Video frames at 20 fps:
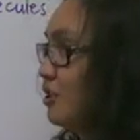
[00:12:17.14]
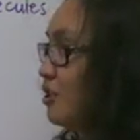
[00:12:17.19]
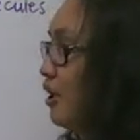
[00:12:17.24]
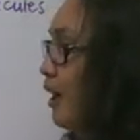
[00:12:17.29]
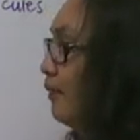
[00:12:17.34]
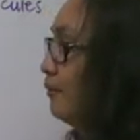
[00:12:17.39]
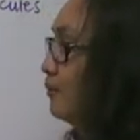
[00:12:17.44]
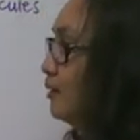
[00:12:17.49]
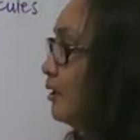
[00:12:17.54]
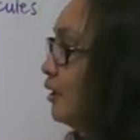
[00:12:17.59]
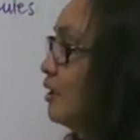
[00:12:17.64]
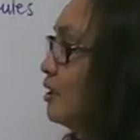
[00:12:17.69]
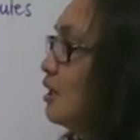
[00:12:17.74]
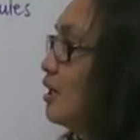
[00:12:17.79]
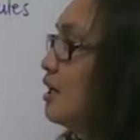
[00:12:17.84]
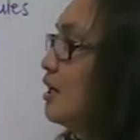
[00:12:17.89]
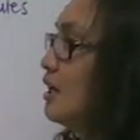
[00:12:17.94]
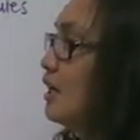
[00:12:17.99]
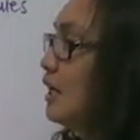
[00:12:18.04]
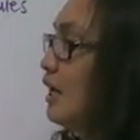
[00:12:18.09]
chapter,
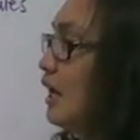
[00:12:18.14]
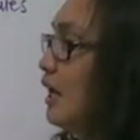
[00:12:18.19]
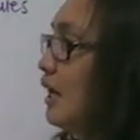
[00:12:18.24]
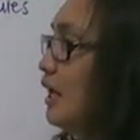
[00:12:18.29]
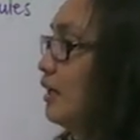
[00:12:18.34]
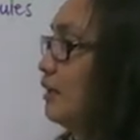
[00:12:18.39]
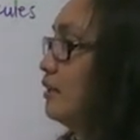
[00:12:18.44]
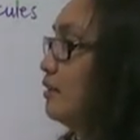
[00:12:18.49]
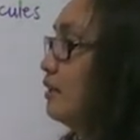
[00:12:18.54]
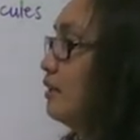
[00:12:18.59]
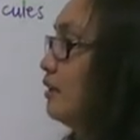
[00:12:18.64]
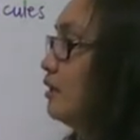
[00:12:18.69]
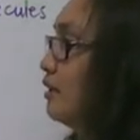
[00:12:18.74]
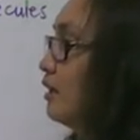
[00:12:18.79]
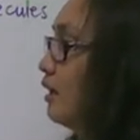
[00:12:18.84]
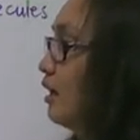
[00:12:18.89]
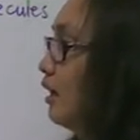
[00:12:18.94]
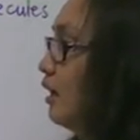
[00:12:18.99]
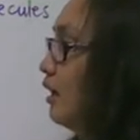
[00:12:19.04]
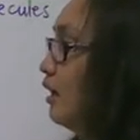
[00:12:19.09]
and
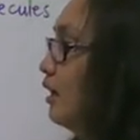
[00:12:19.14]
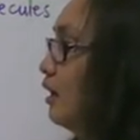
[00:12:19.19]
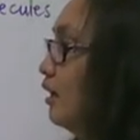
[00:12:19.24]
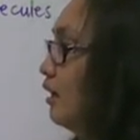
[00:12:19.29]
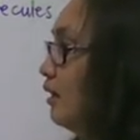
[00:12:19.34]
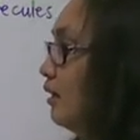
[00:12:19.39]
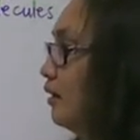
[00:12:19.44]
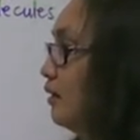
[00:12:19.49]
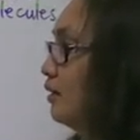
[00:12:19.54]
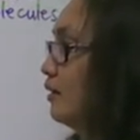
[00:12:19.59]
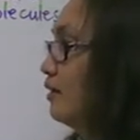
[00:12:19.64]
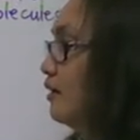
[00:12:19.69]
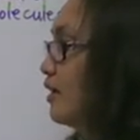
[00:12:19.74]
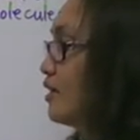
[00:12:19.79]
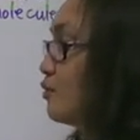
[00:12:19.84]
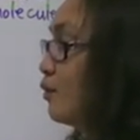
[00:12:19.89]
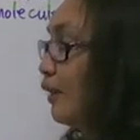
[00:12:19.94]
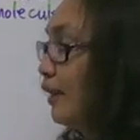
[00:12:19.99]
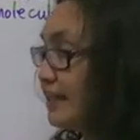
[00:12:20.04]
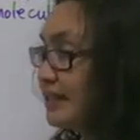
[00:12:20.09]
as
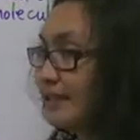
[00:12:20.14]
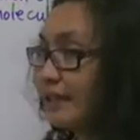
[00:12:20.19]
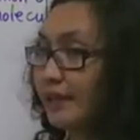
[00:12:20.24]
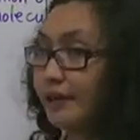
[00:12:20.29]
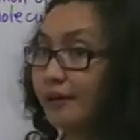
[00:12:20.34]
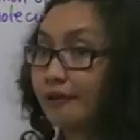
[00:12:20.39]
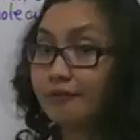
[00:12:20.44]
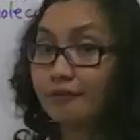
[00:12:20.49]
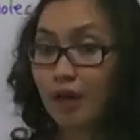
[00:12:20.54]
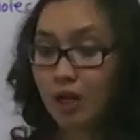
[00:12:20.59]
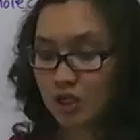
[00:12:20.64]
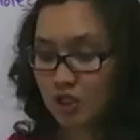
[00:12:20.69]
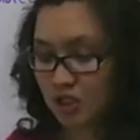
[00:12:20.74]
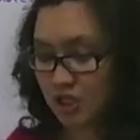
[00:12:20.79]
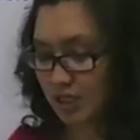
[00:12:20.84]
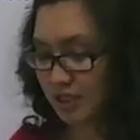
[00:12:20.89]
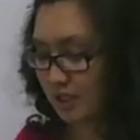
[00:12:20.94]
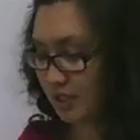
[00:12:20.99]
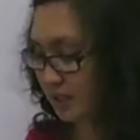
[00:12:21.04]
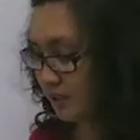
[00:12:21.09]
well as their
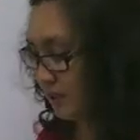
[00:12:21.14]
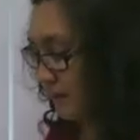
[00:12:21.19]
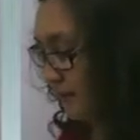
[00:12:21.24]
functions.